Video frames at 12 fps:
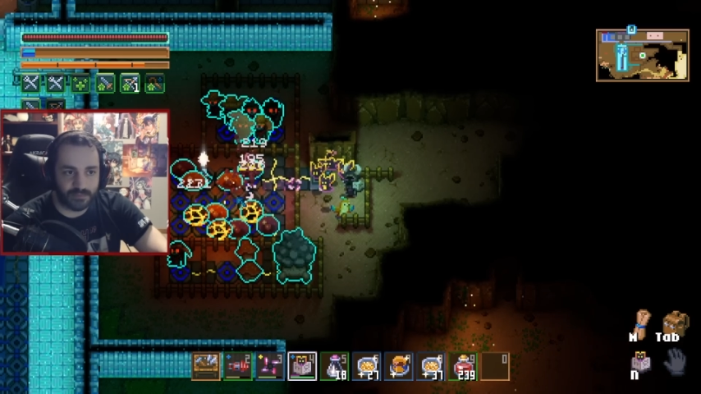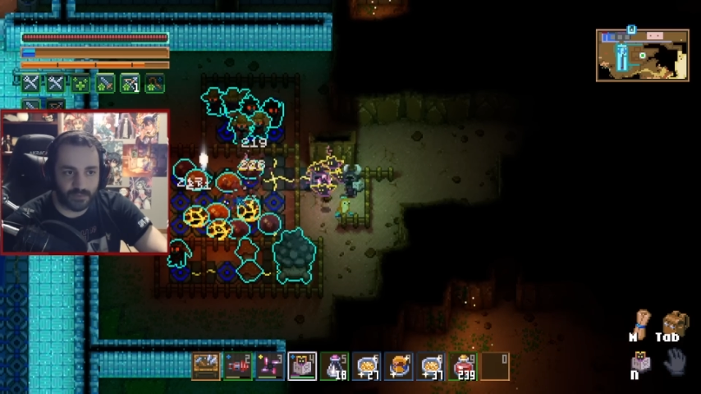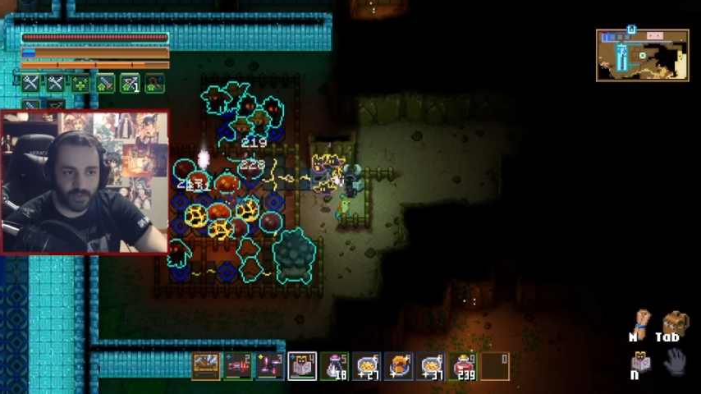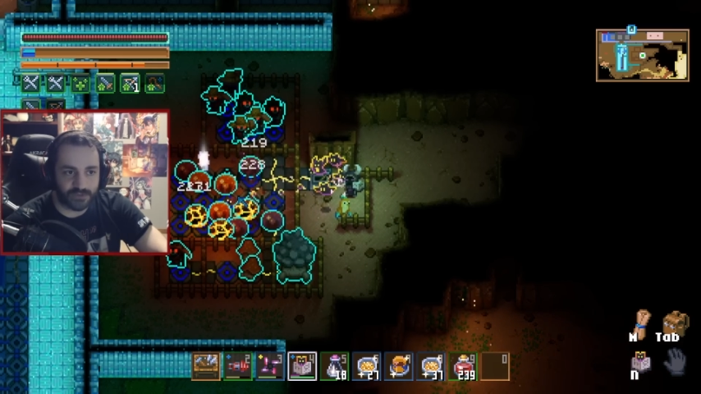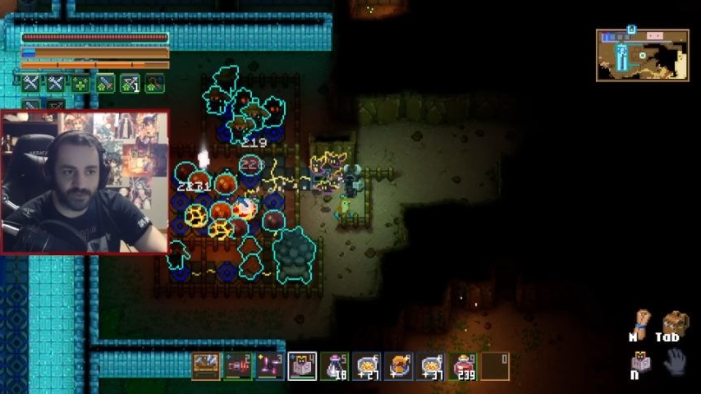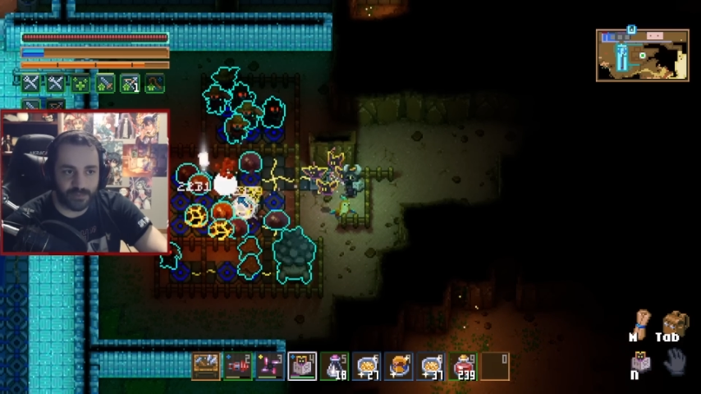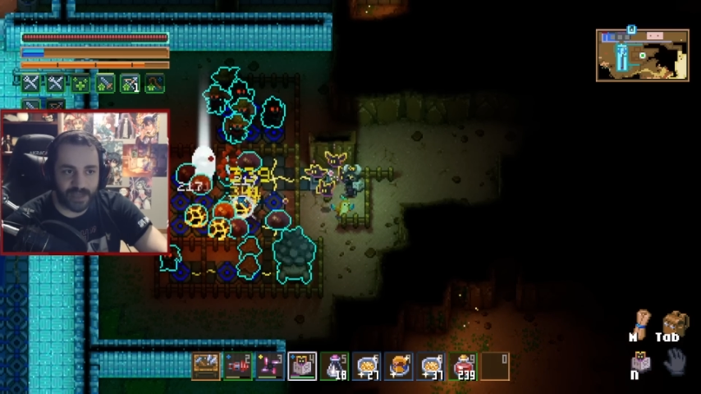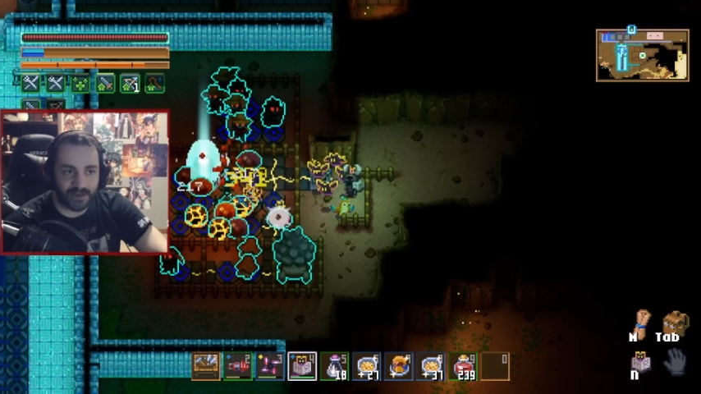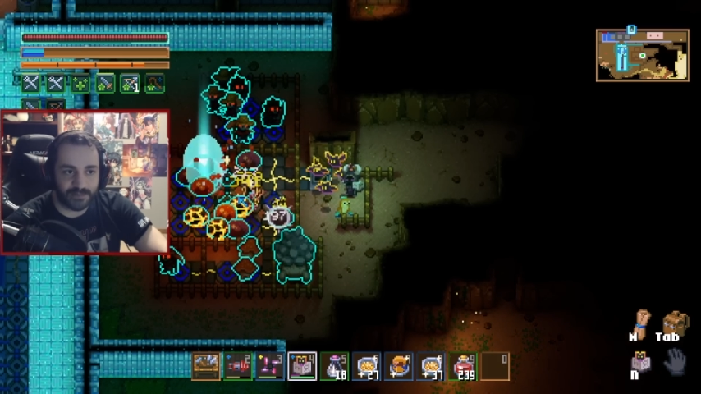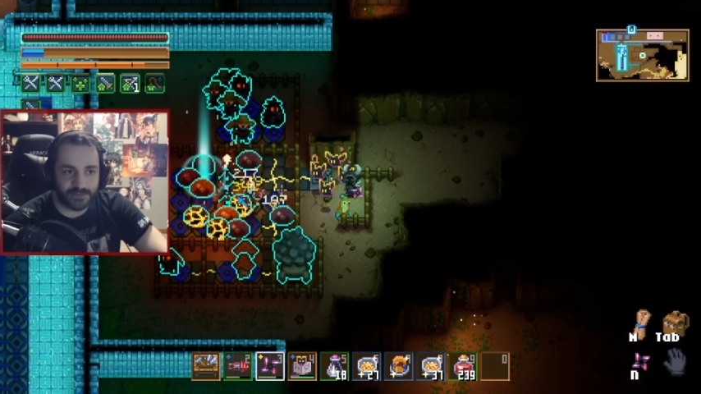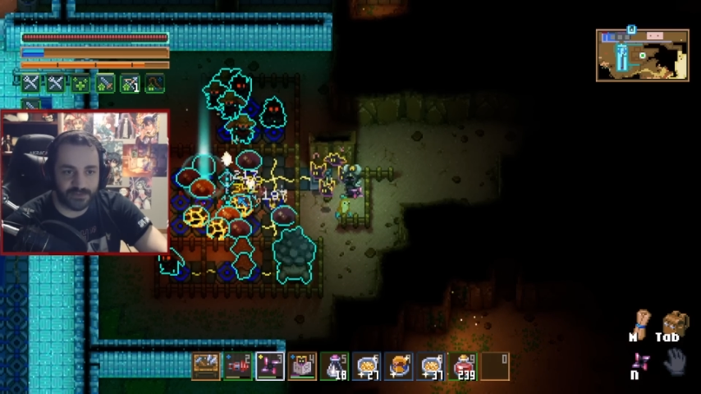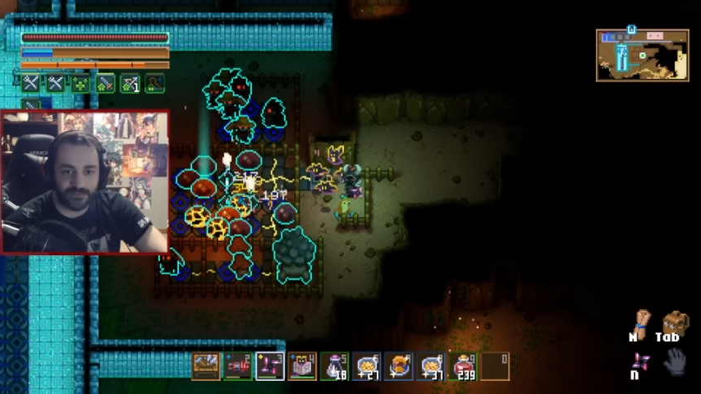Once we're back
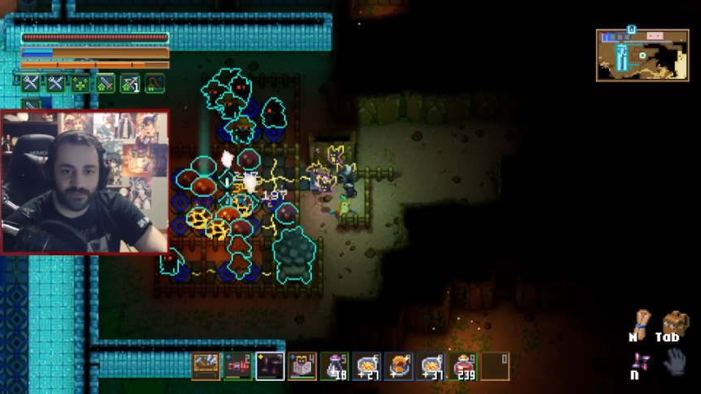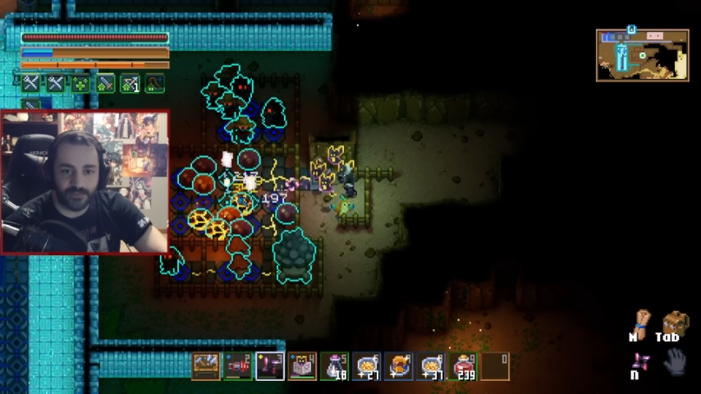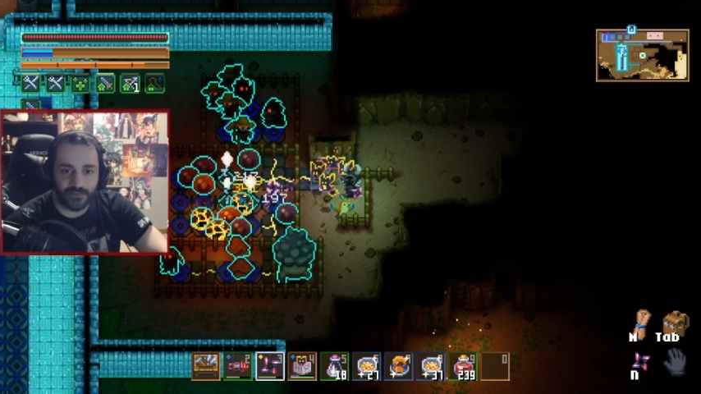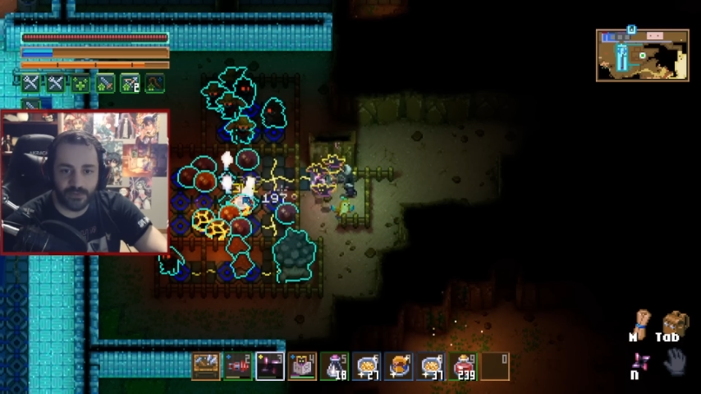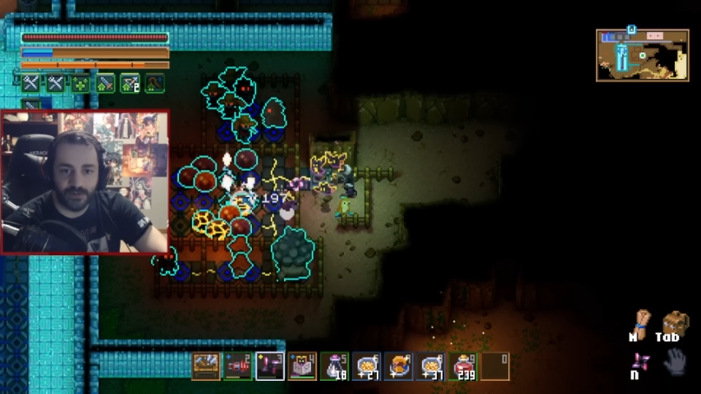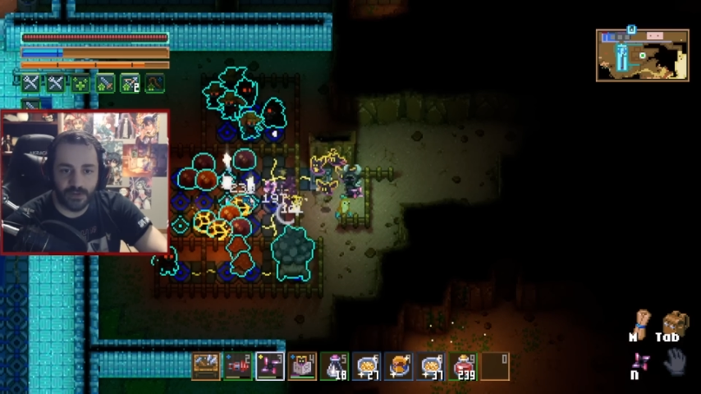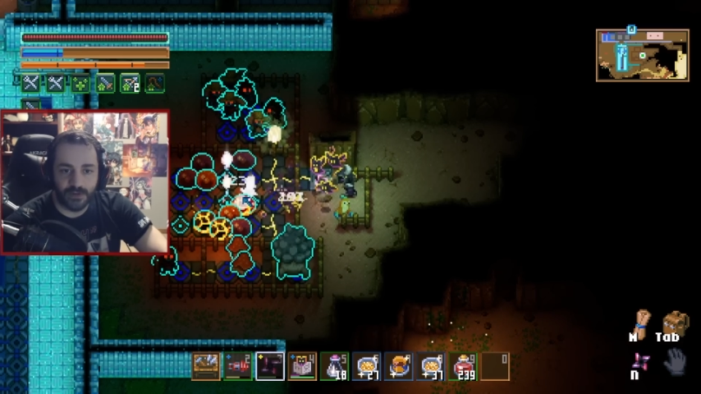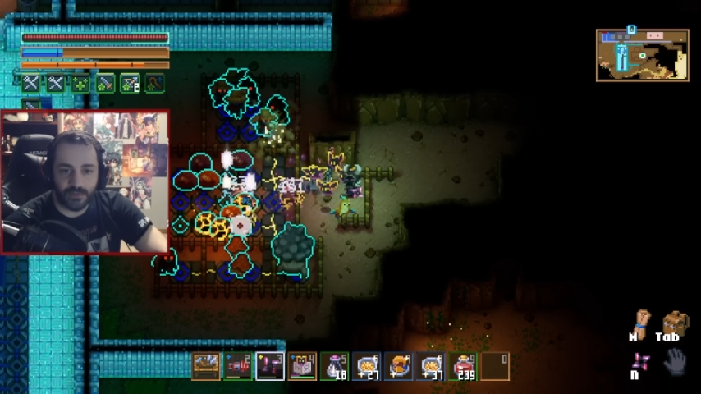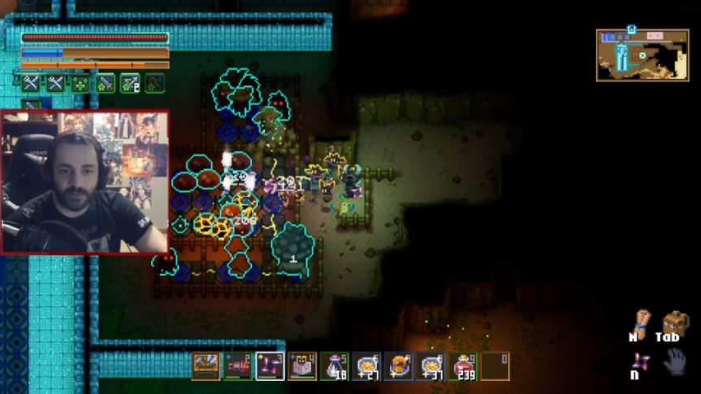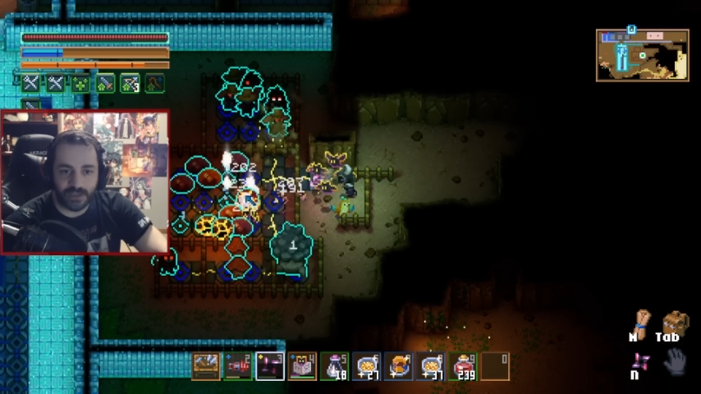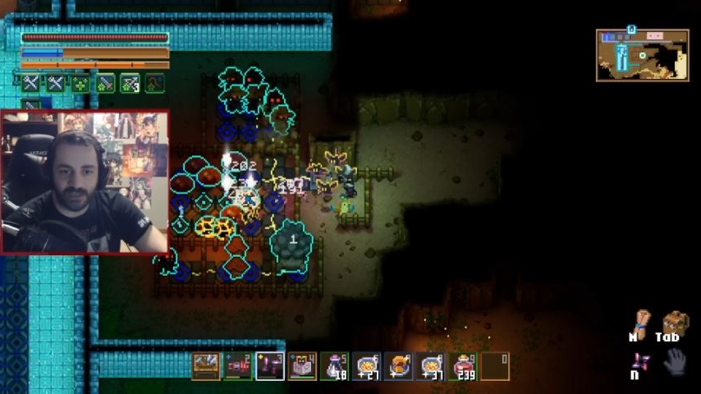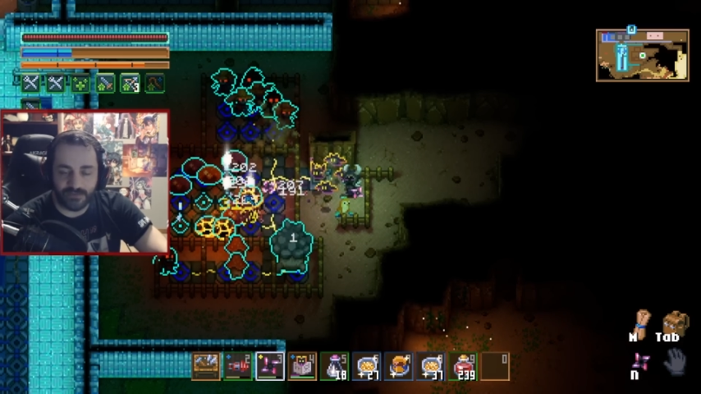up to full,
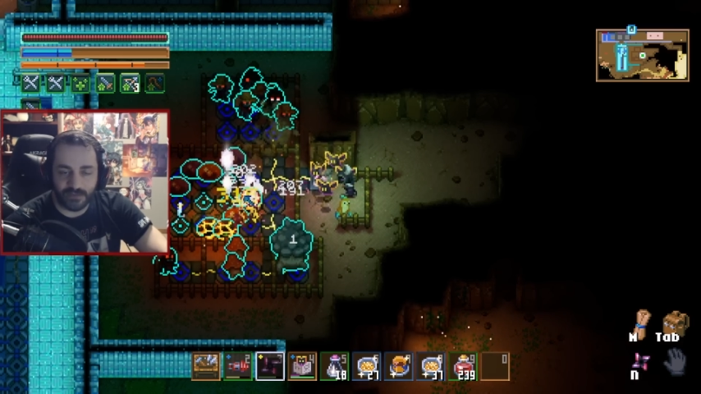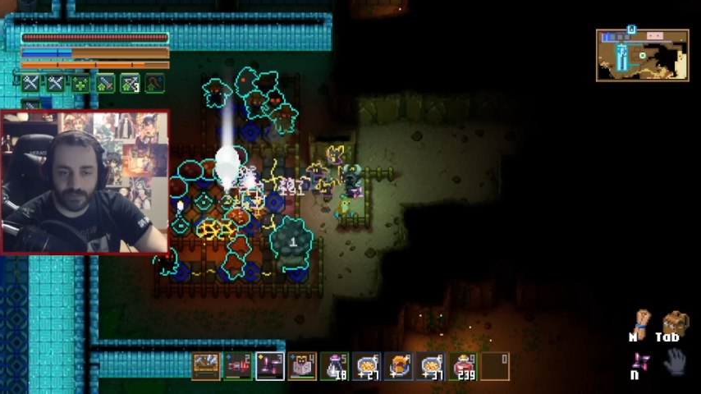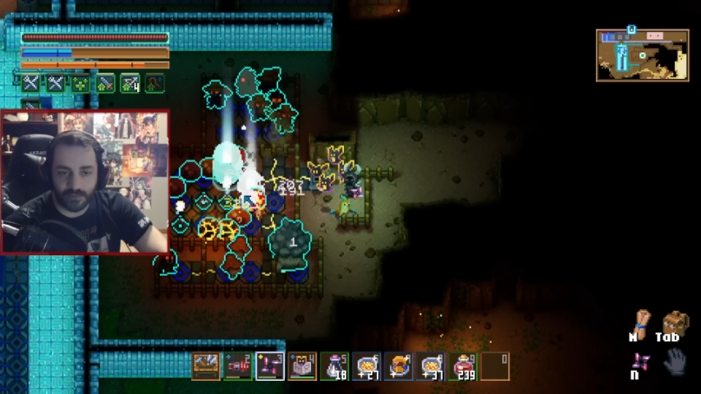we can even